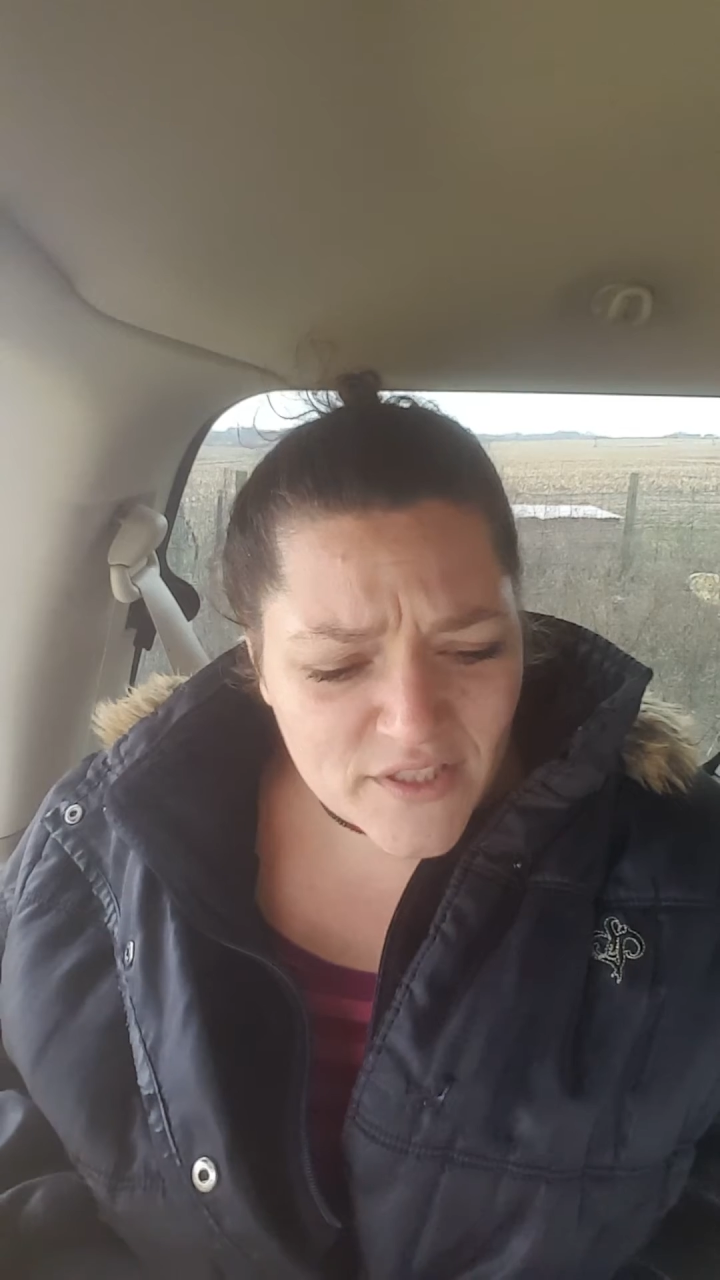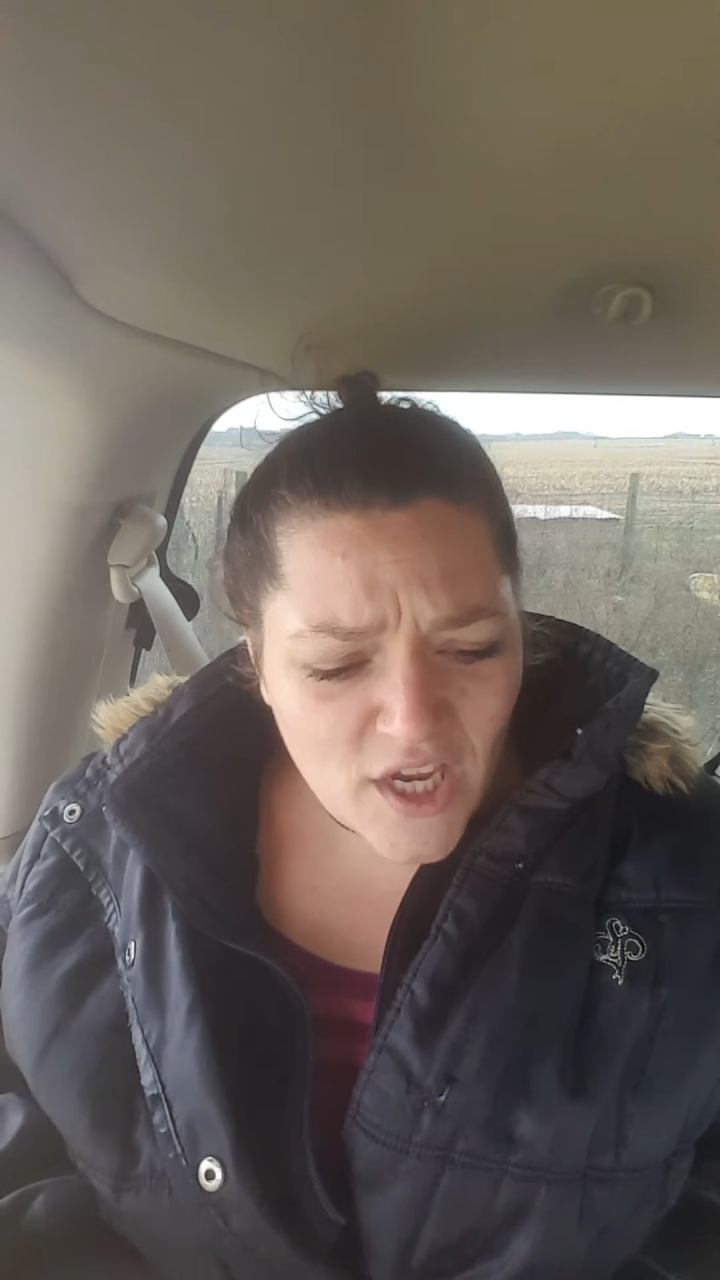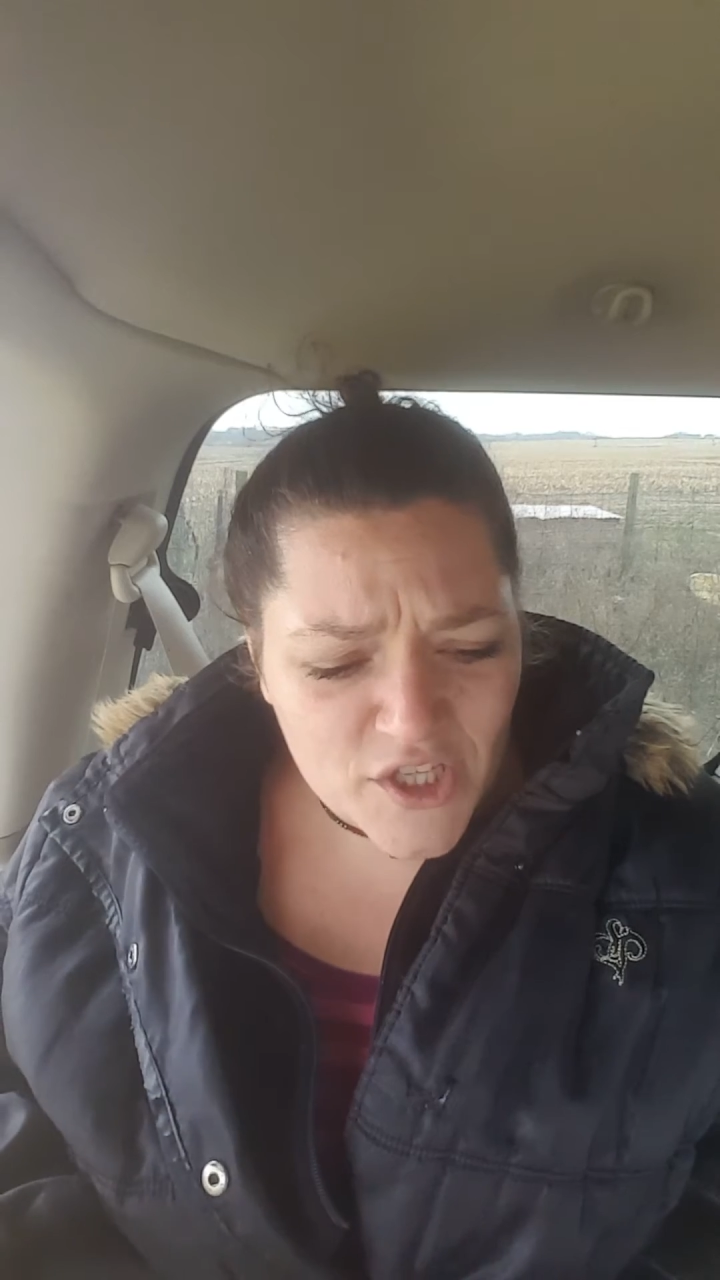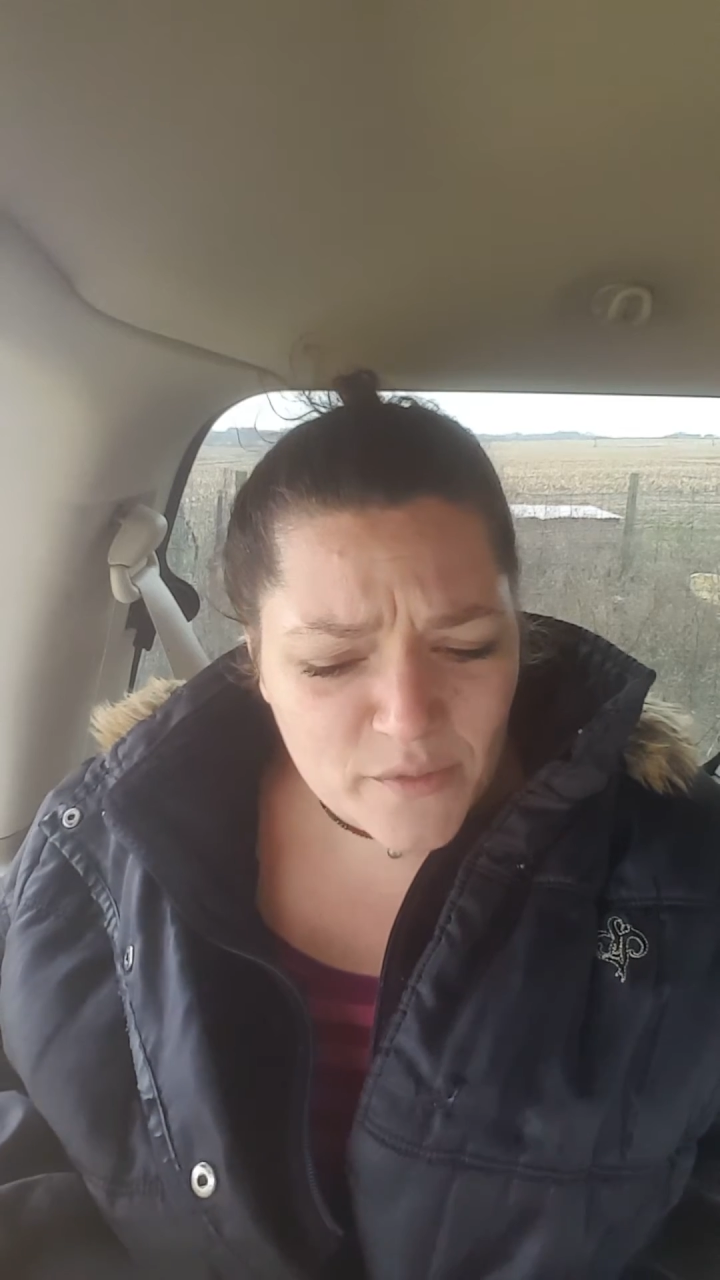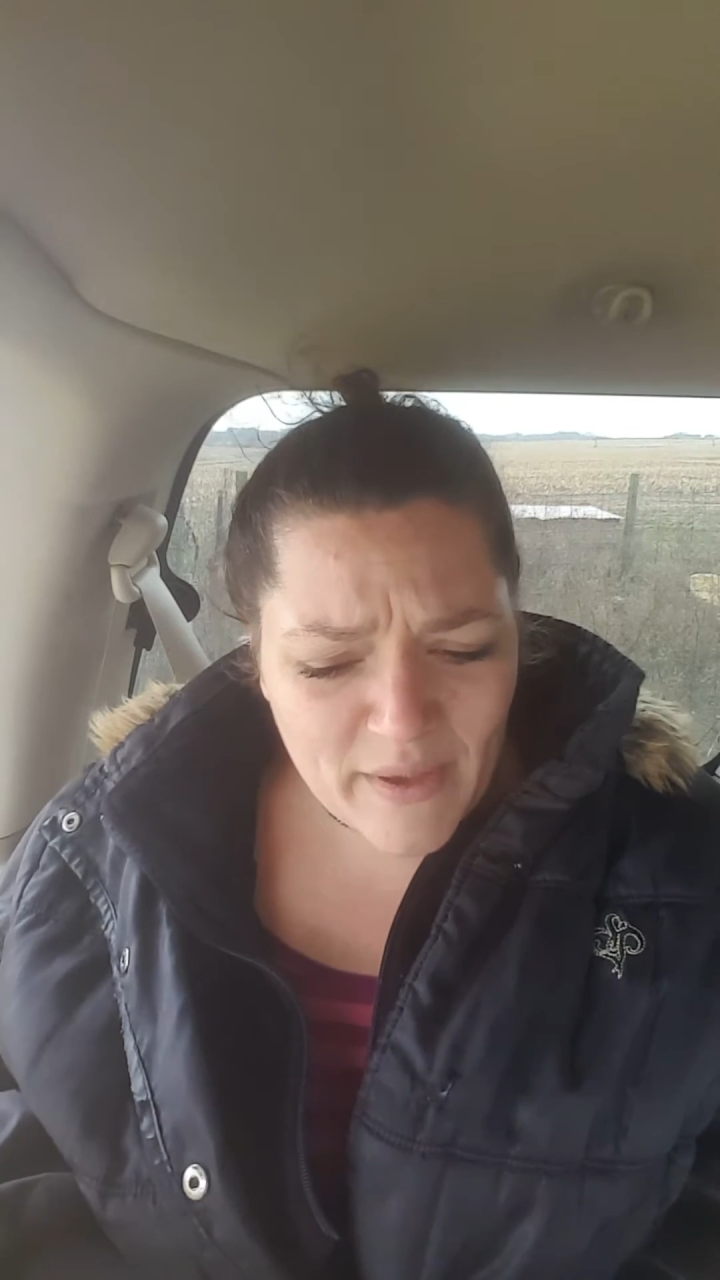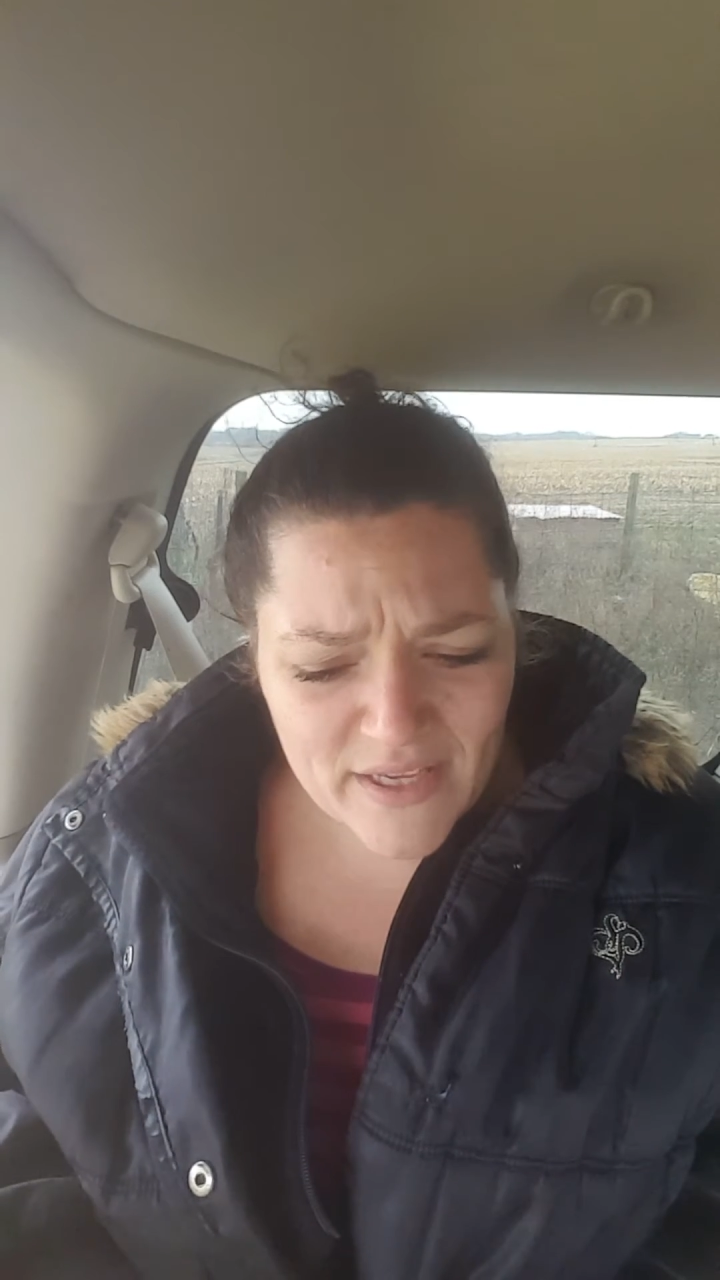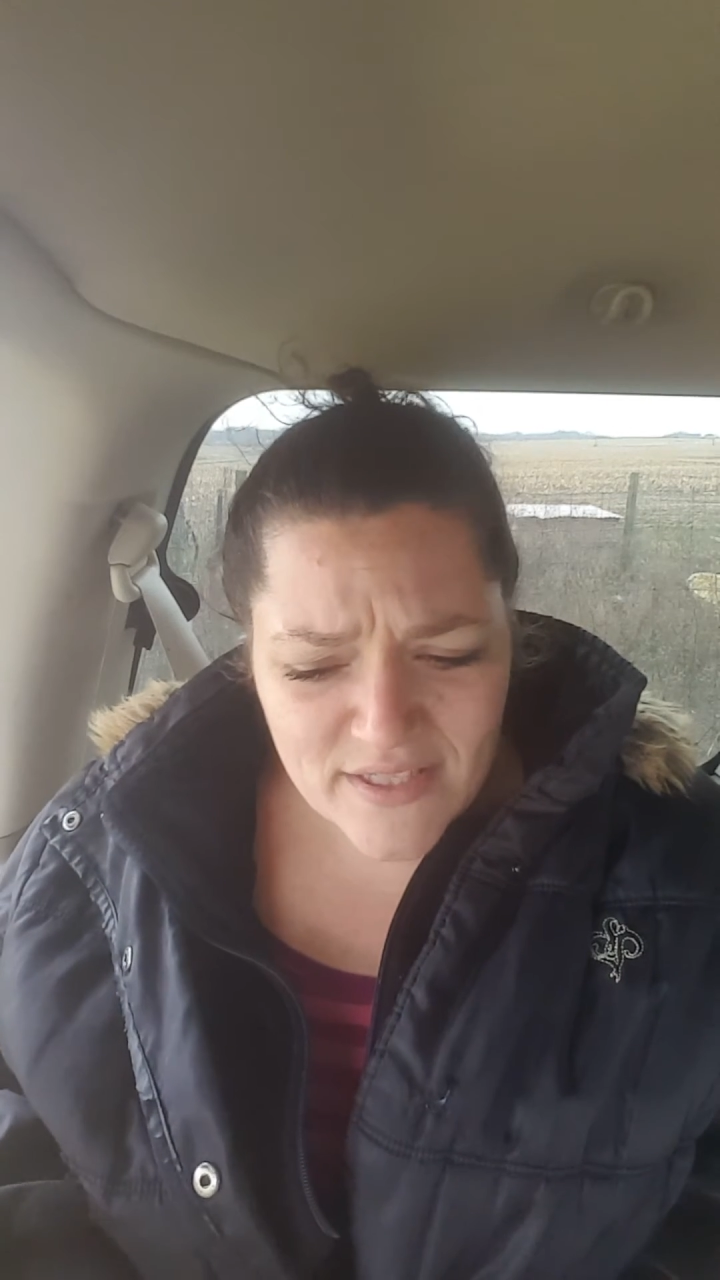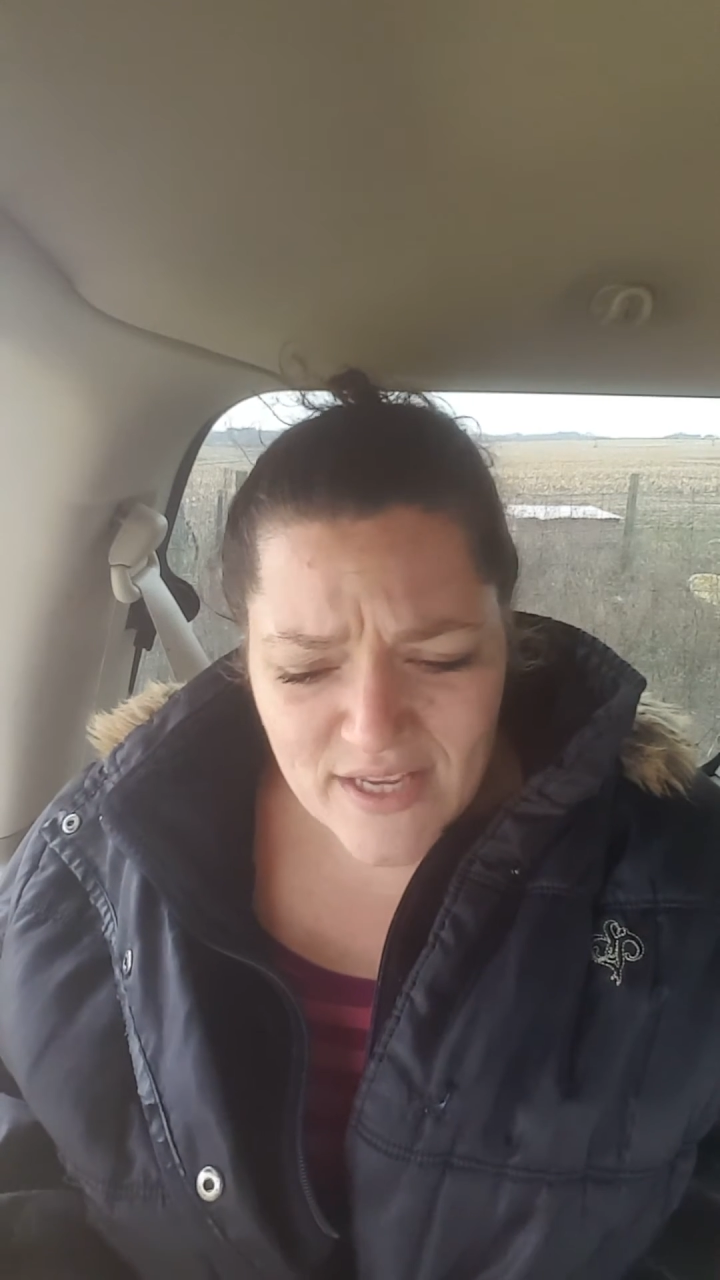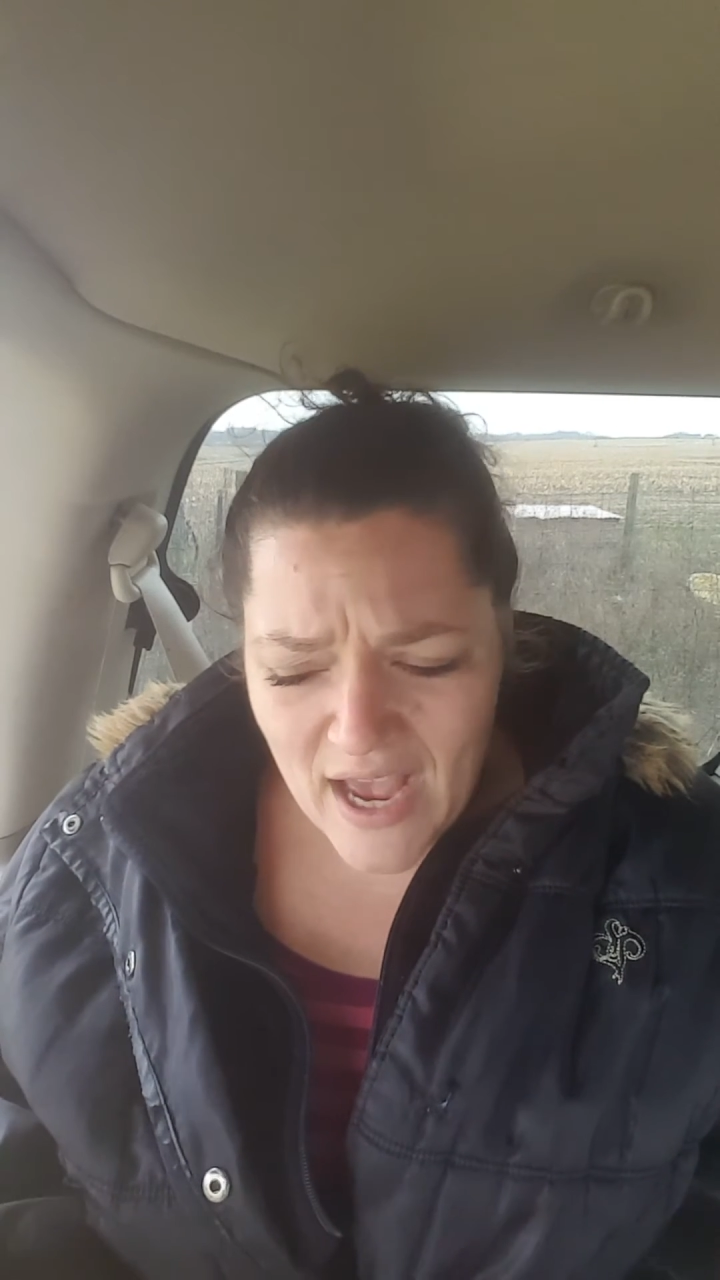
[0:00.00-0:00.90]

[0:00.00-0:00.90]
to touch base